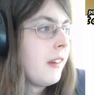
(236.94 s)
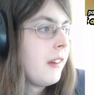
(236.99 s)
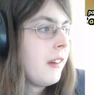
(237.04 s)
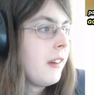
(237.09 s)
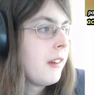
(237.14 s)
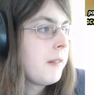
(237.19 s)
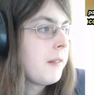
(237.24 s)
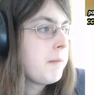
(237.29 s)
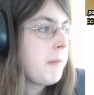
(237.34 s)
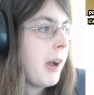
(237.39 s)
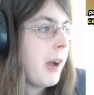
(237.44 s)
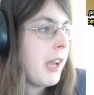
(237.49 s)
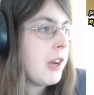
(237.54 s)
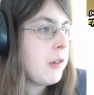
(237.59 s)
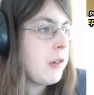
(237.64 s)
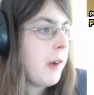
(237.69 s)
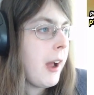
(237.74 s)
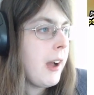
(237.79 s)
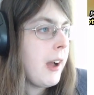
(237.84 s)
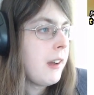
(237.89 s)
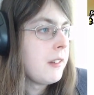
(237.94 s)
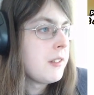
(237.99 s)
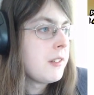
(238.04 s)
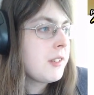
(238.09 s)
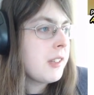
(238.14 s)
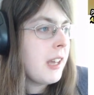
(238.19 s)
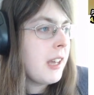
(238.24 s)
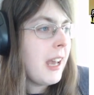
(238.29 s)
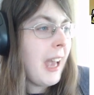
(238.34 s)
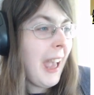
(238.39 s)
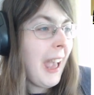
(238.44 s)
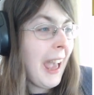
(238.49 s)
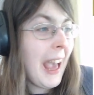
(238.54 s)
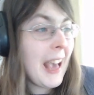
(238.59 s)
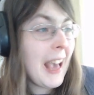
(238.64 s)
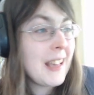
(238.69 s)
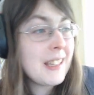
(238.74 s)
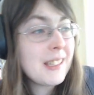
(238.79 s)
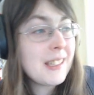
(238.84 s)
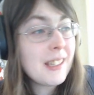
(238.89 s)
Mike Rounds
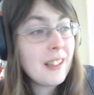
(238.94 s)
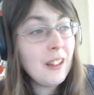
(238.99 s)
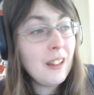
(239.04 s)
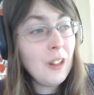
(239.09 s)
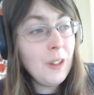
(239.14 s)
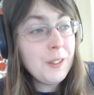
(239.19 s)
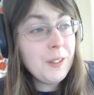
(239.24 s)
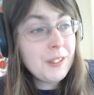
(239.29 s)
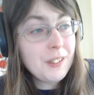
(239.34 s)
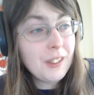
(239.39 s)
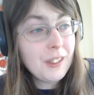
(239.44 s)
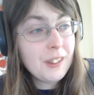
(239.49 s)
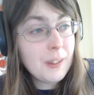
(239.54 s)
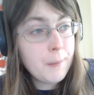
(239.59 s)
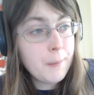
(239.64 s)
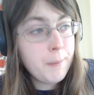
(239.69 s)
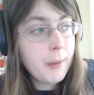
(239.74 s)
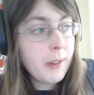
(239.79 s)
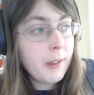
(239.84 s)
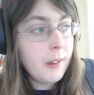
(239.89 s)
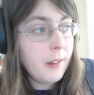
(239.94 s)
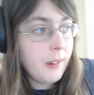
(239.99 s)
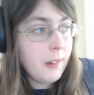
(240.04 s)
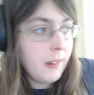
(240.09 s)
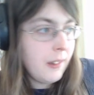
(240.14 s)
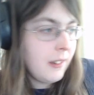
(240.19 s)
hasn't looked at the bill.